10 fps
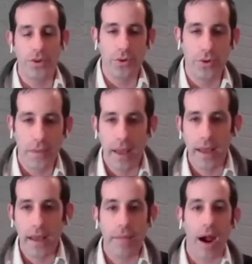YU,
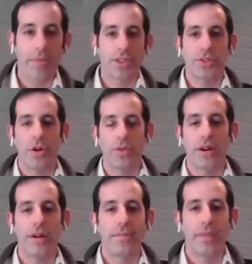Marbitz
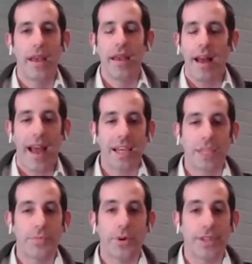Torah,
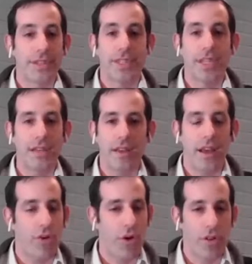expert in sin
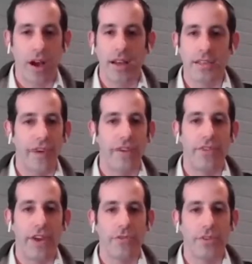and all kinds of
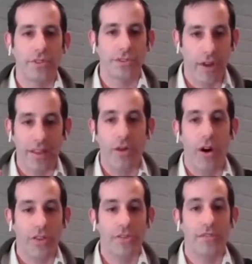averos, right? The
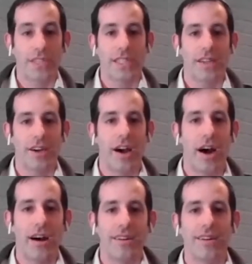author of
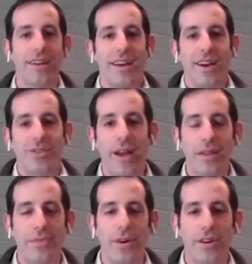Synagogue,
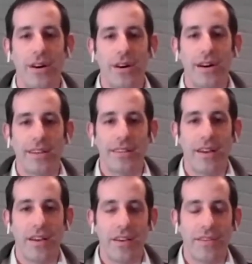great book on
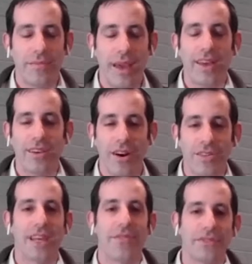making
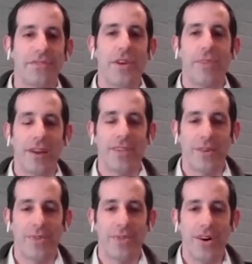ourselves feel better
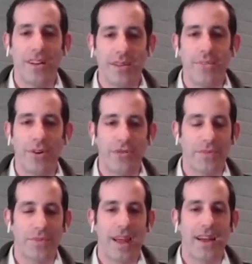that we're all
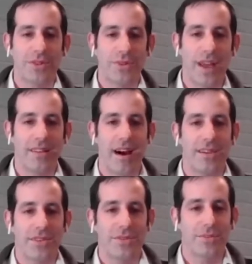imperfect, but that's okay in the
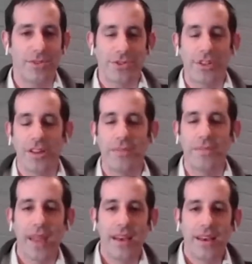eyes of the bonus
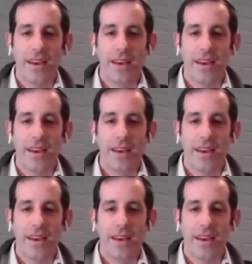Shalom.